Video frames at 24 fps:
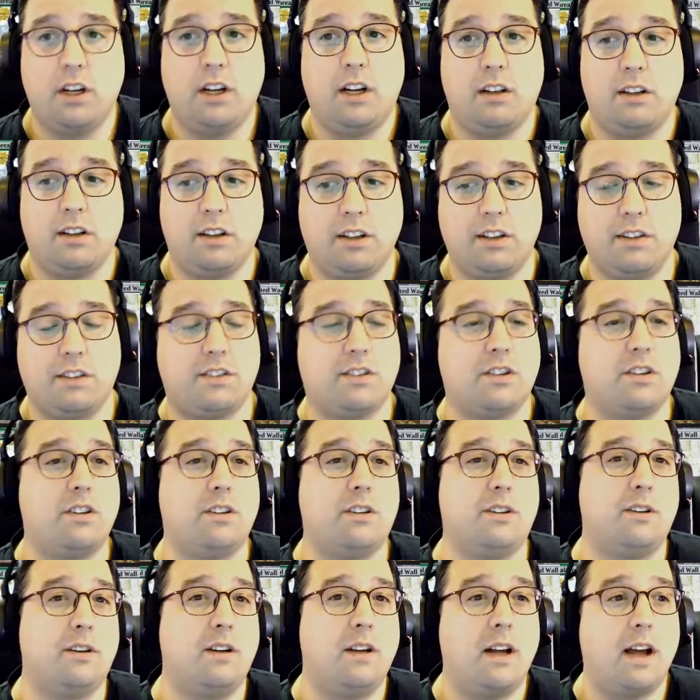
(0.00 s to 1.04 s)
Look at this
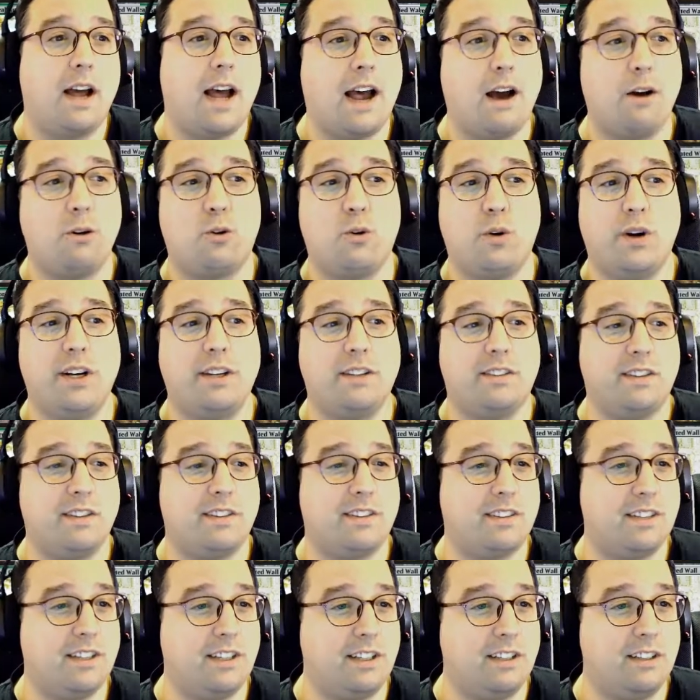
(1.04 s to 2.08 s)
turtle. How great is this
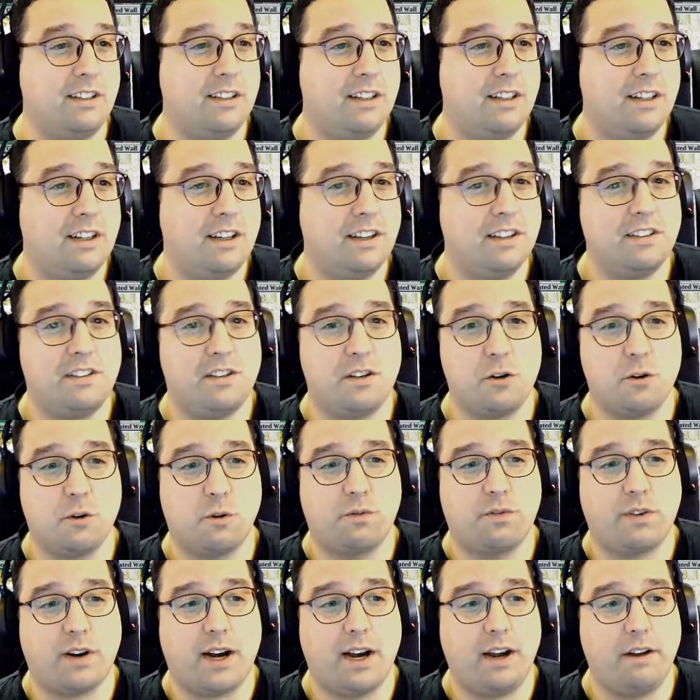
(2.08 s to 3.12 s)
thing? A
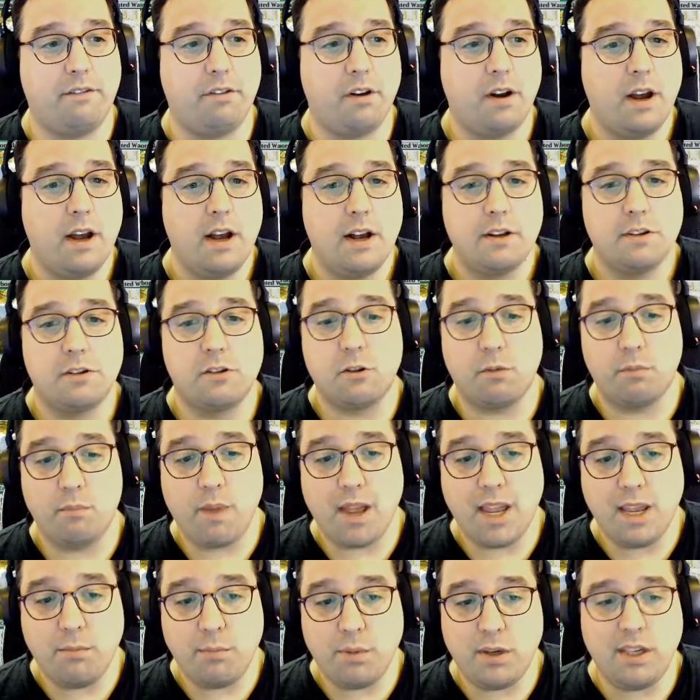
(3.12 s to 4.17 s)
0/5. So
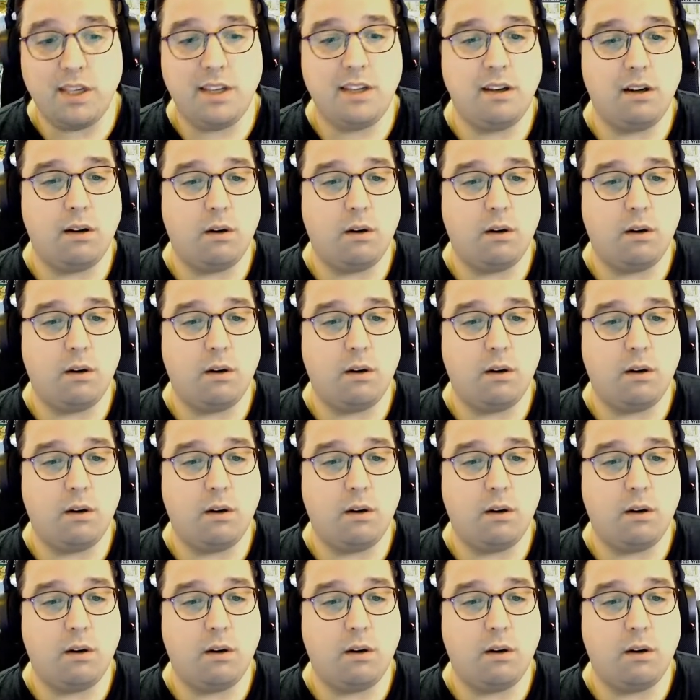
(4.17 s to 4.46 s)
maybe